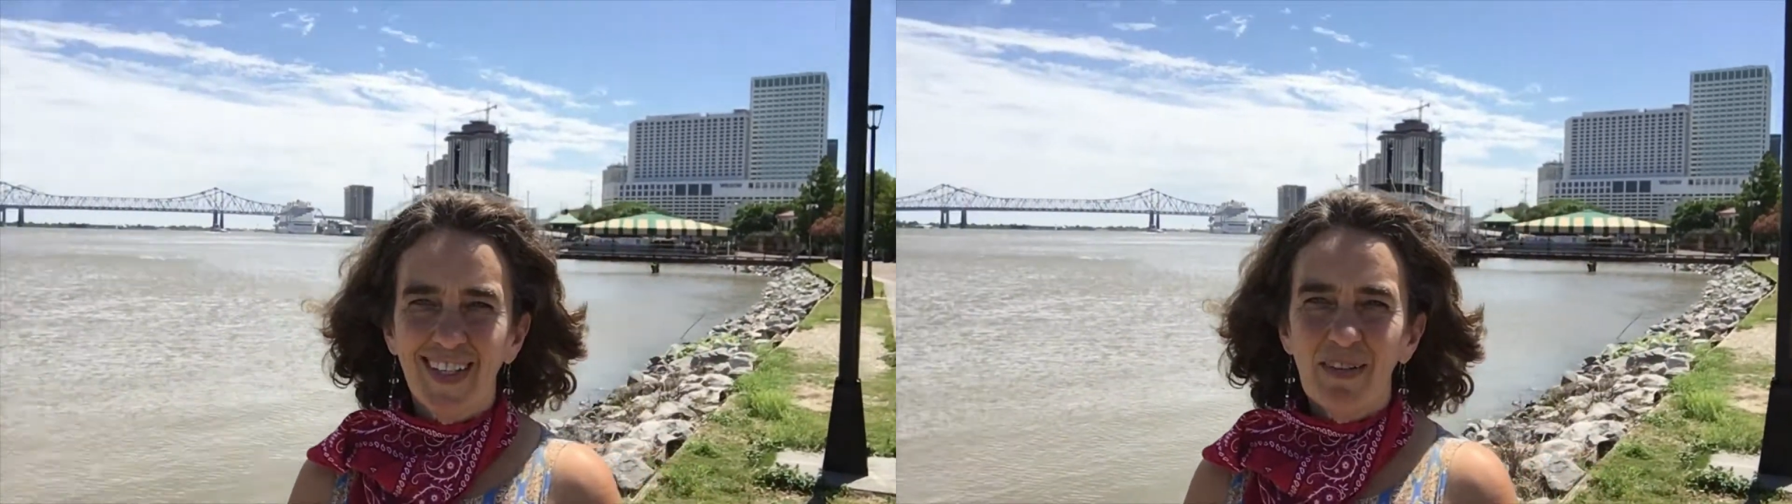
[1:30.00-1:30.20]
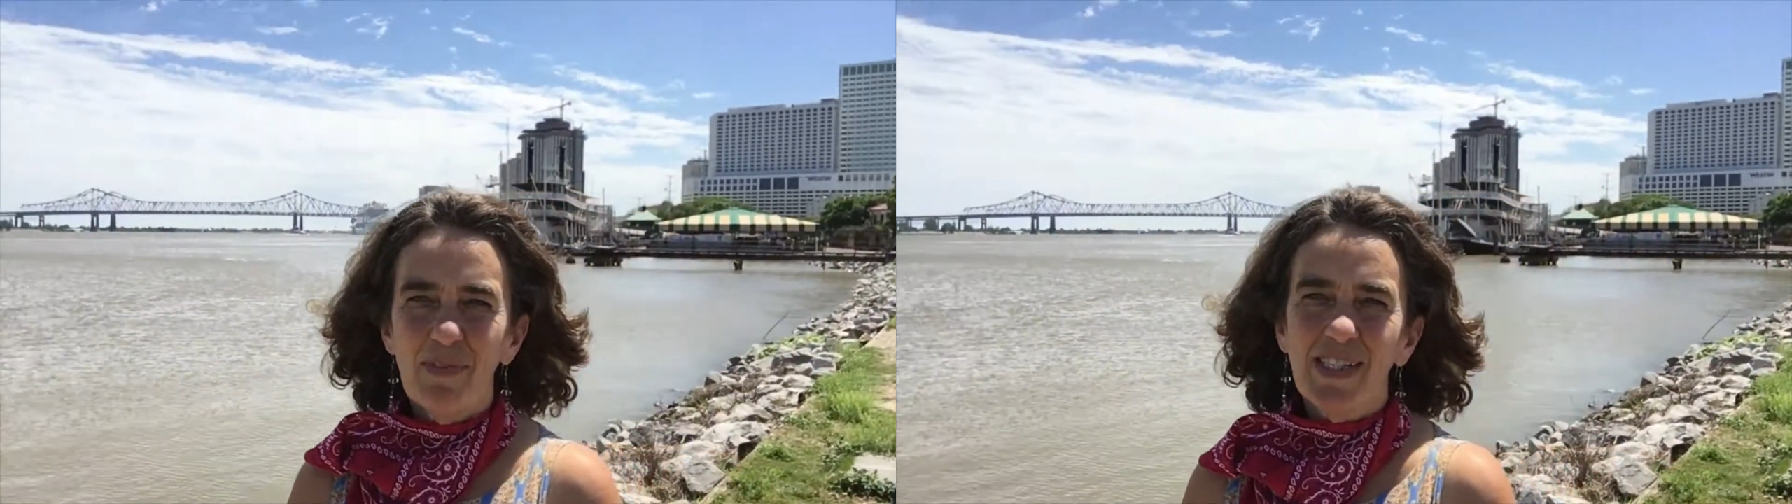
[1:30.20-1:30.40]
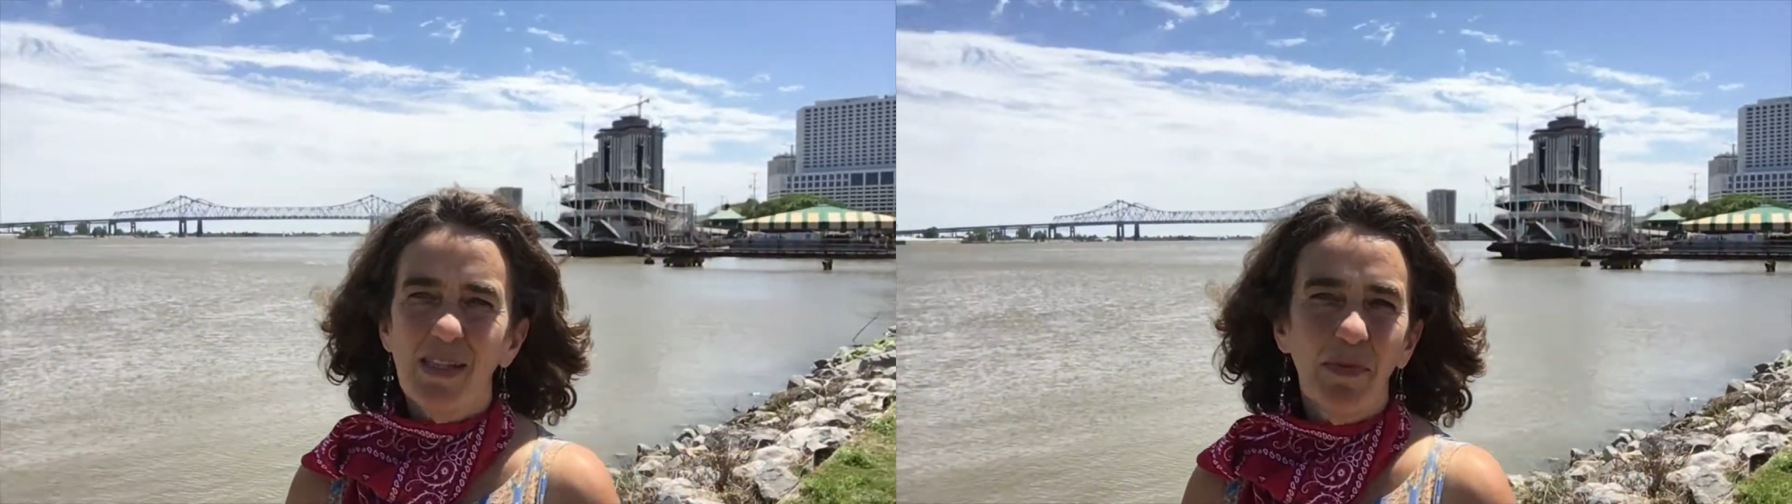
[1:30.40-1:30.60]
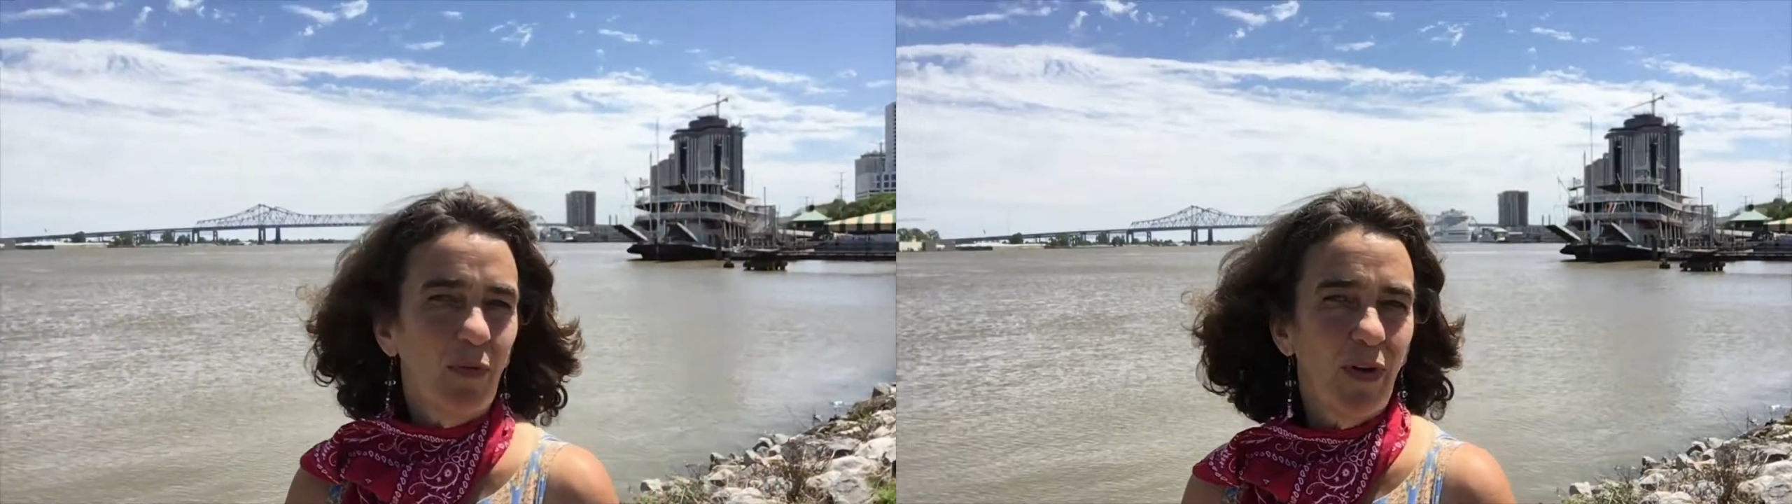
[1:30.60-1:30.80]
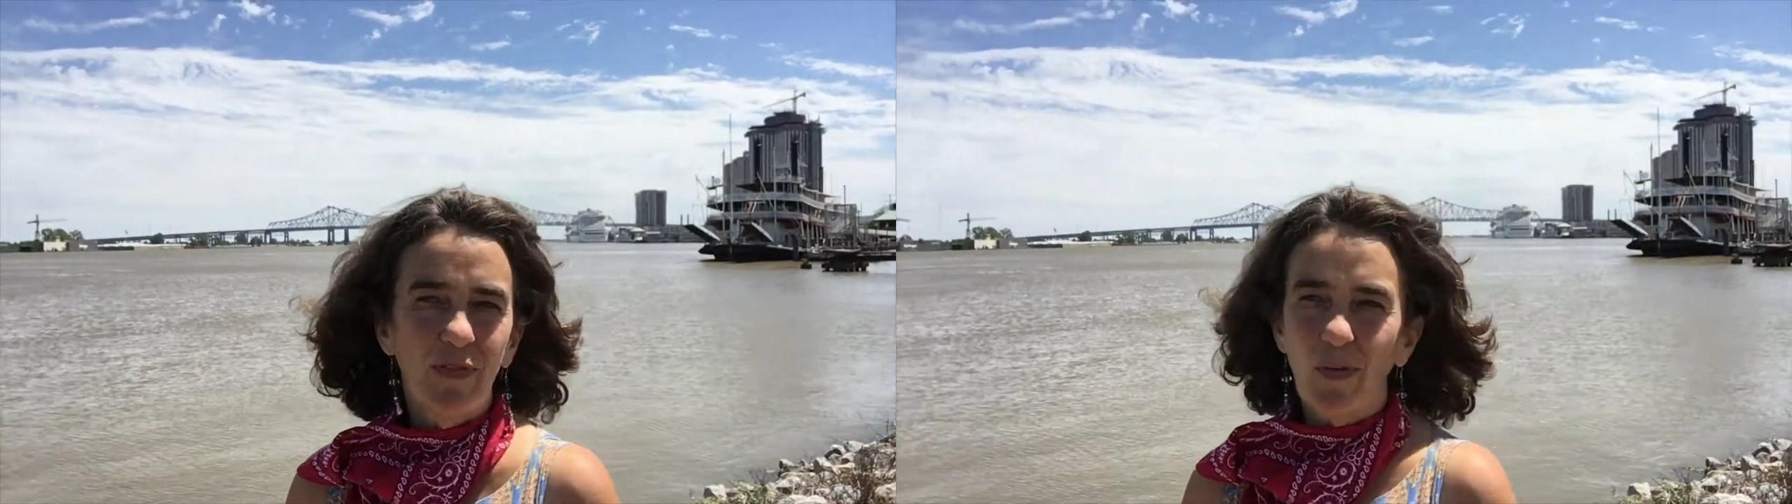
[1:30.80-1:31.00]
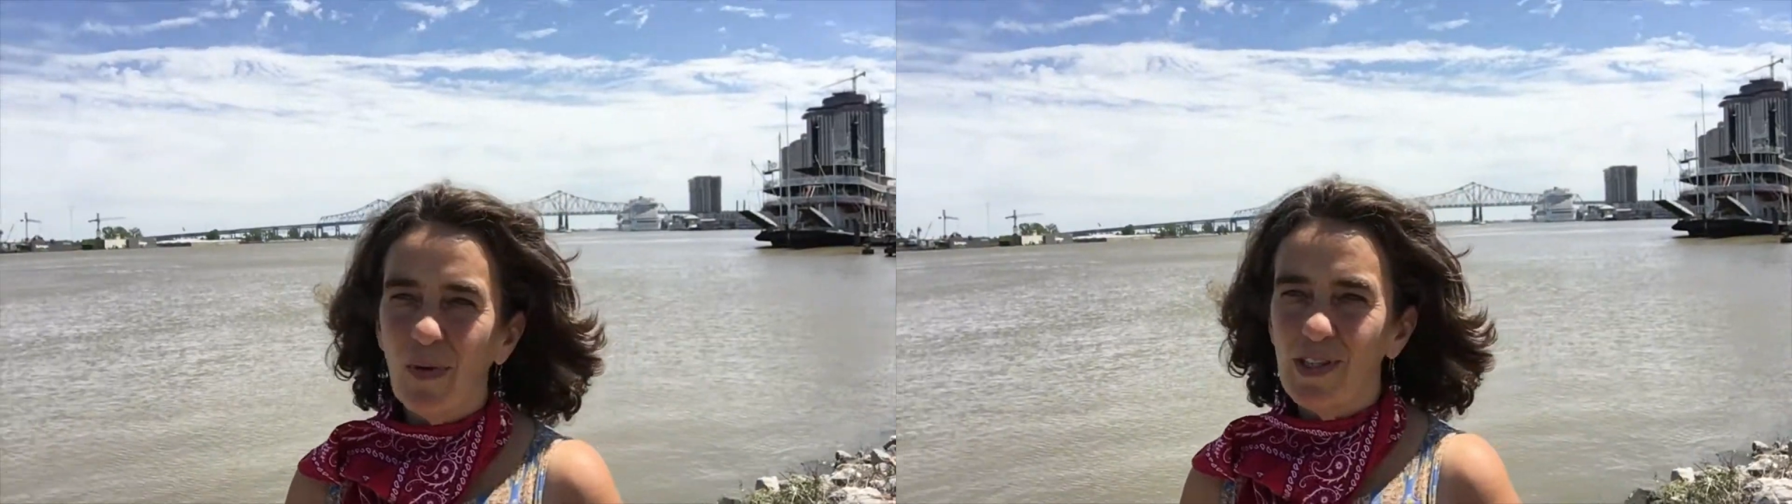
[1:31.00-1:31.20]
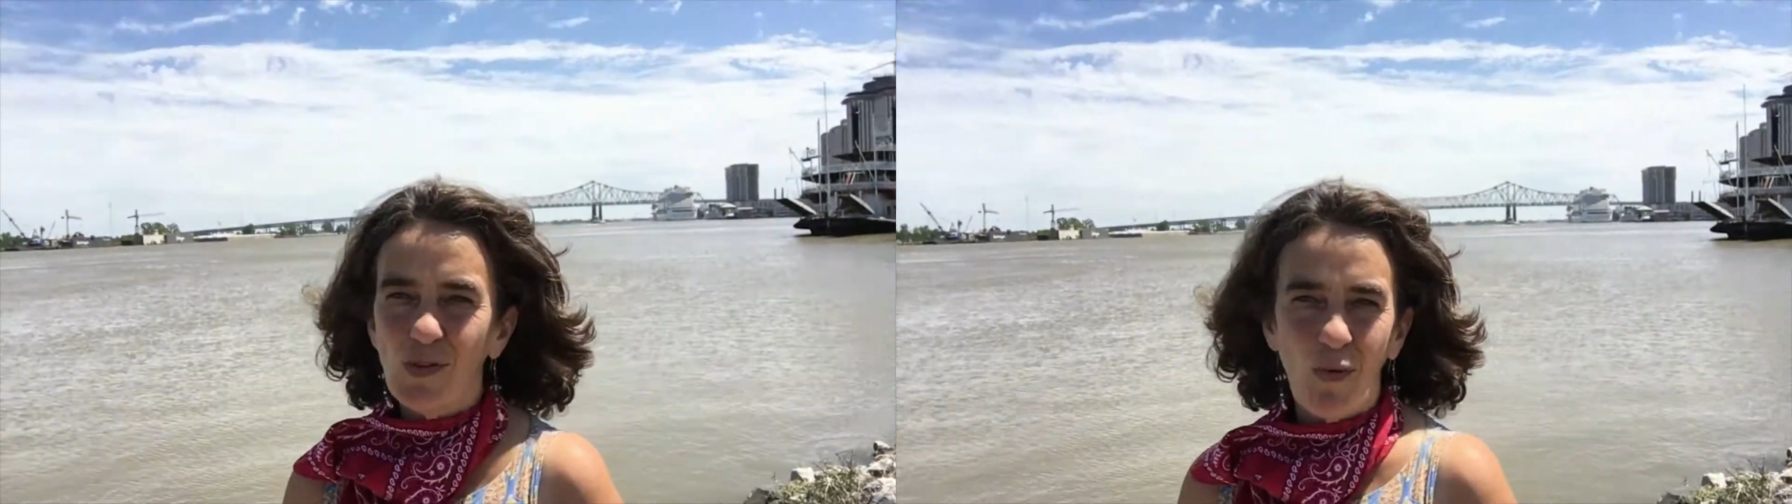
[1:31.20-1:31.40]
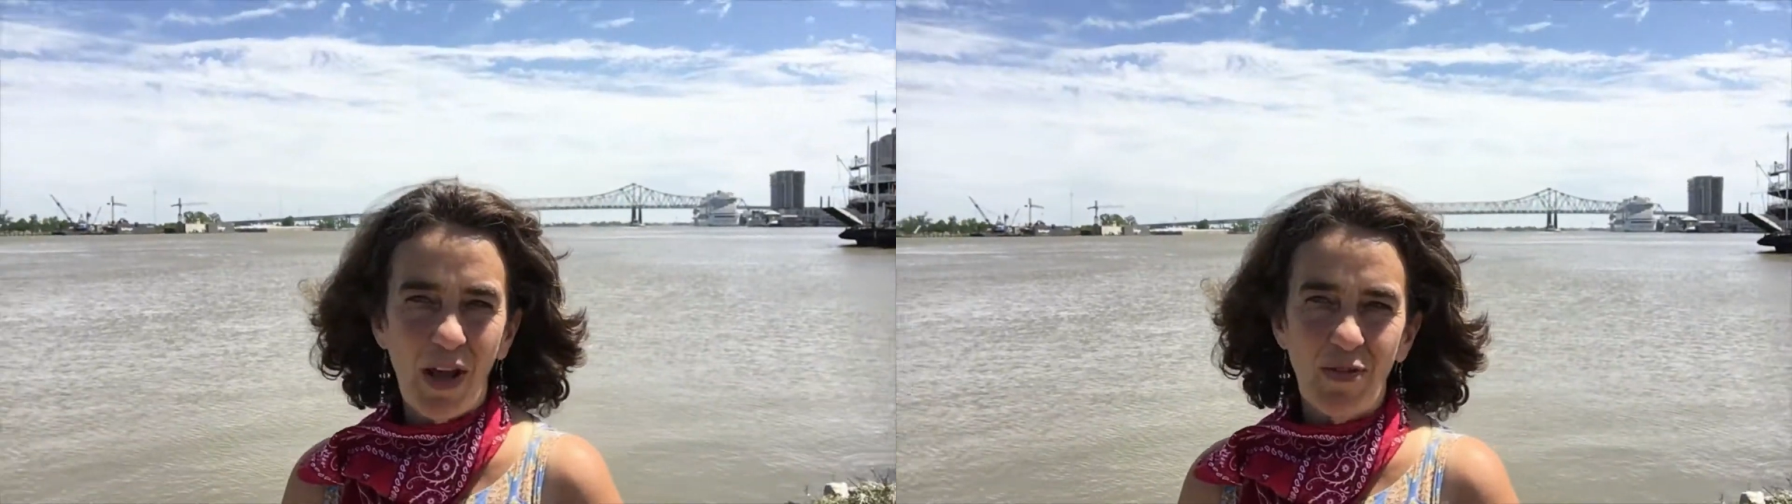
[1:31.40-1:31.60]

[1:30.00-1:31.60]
Mississippi River runs right